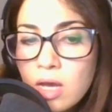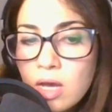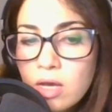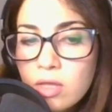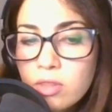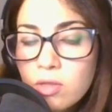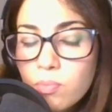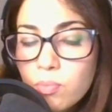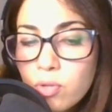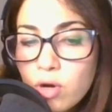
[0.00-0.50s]

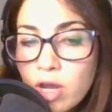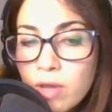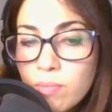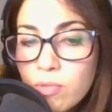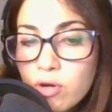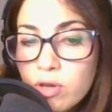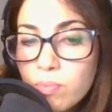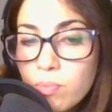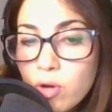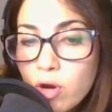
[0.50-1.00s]
The
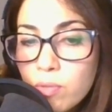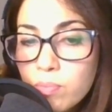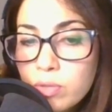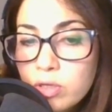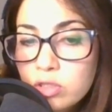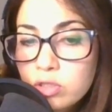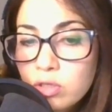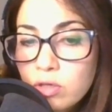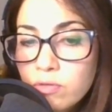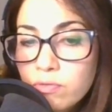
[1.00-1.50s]
primary
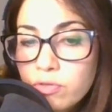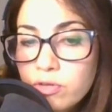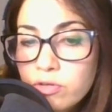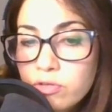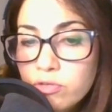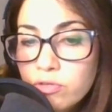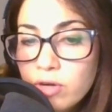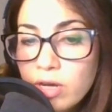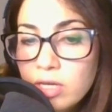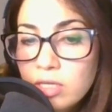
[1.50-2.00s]
purpose of
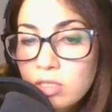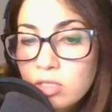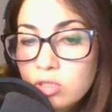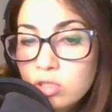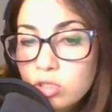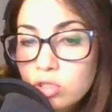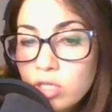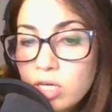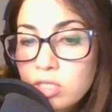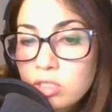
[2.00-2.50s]

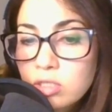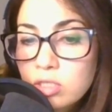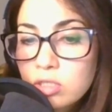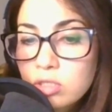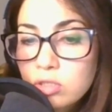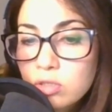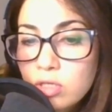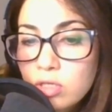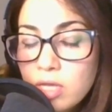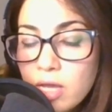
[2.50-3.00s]
distractless chess is
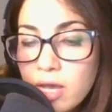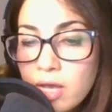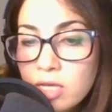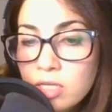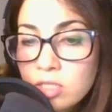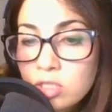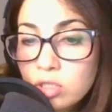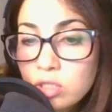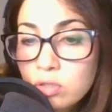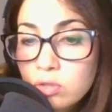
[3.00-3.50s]
to
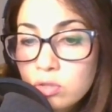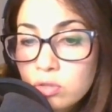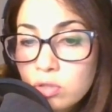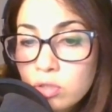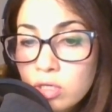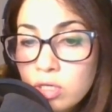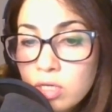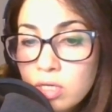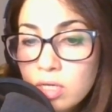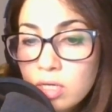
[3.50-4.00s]
enhance
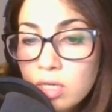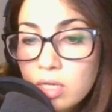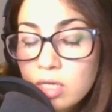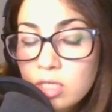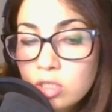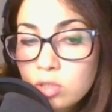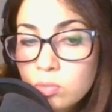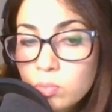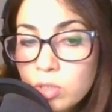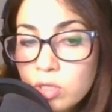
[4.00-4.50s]
user
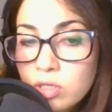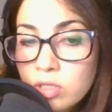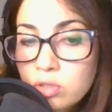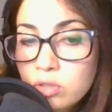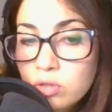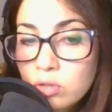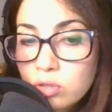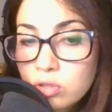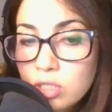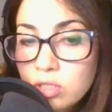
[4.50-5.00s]
experience
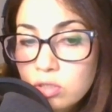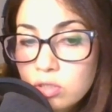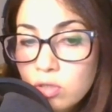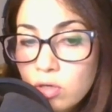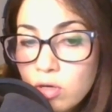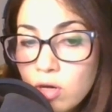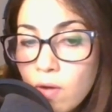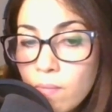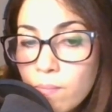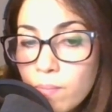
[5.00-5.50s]
on
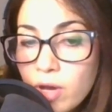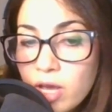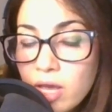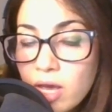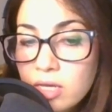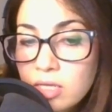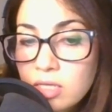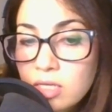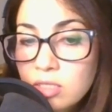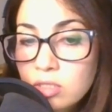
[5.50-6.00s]
chess.com by
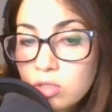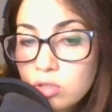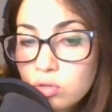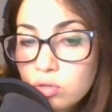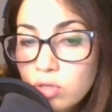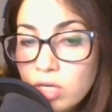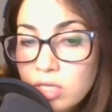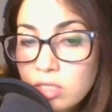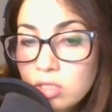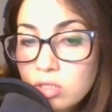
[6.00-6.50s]
hiding
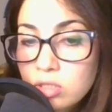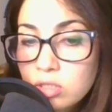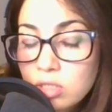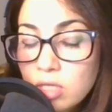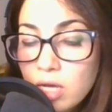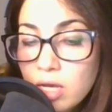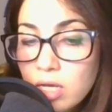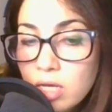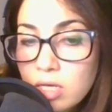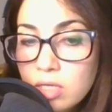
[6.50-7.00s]

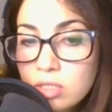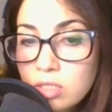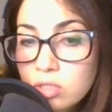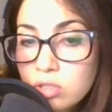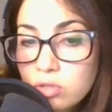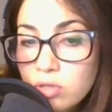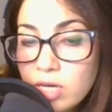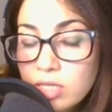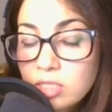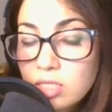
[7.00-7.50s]

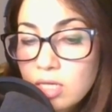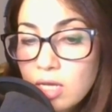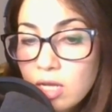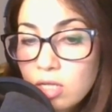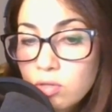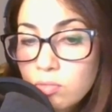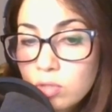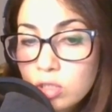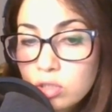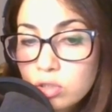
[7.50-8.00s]
distracting
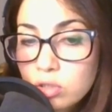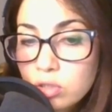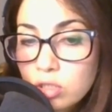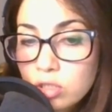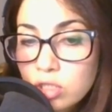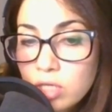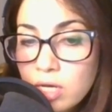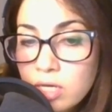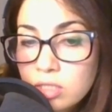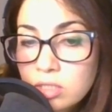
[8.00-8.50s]
elements such
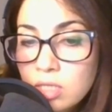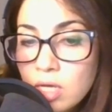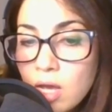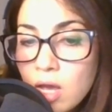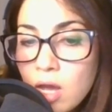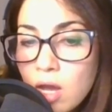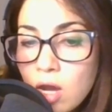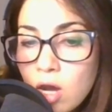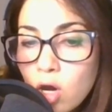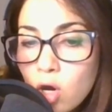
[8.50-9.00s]
as
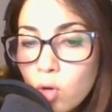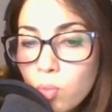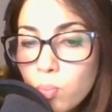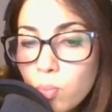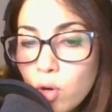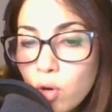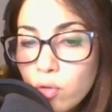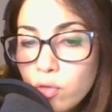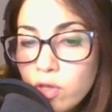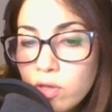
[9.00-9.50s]

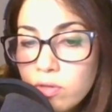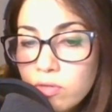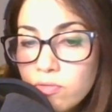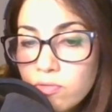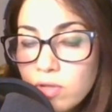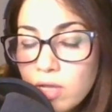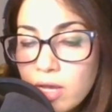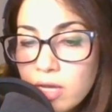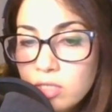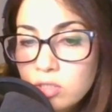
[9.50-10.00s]
opponent
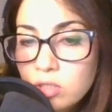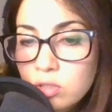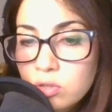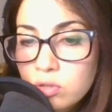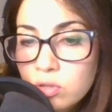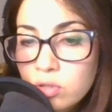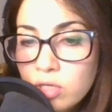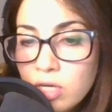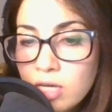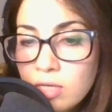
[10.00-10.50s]
flags,
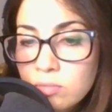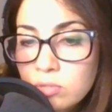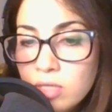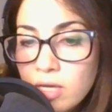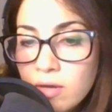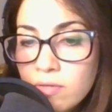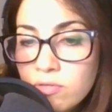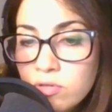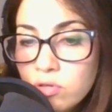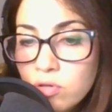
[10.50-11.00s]
usernames,
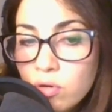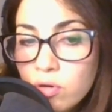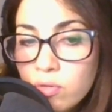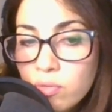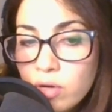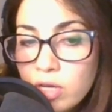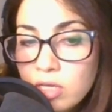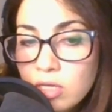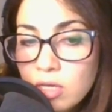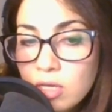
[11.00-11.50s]
avatar
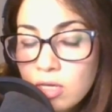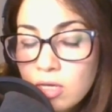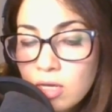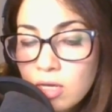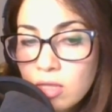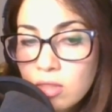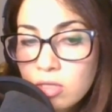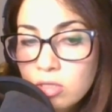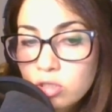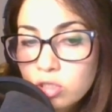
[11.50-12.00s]
ranking,
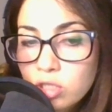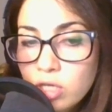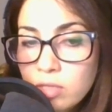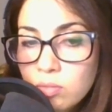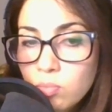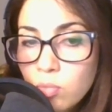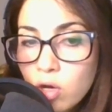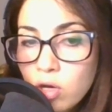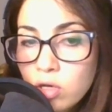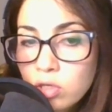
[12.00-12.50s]
and the chat
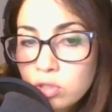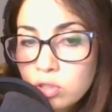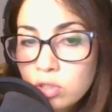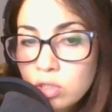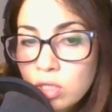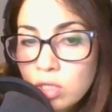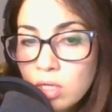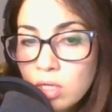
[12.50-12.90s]
box.